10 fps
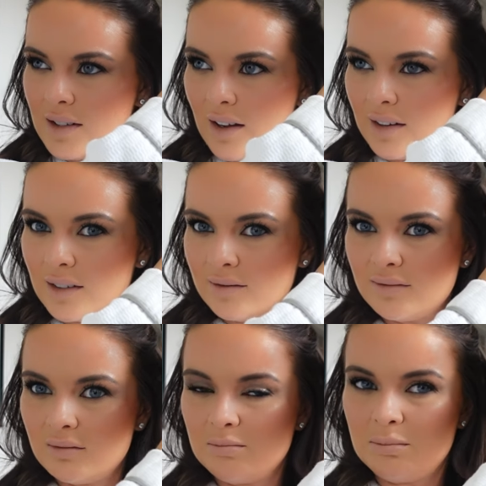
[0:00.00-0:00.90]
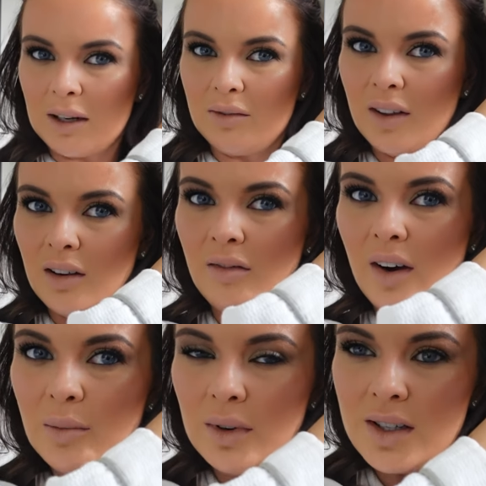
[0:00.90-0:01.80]
like bad for the
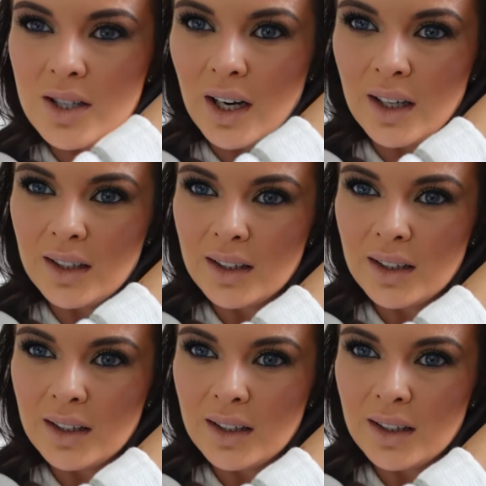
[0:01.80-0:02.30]
environment and shit.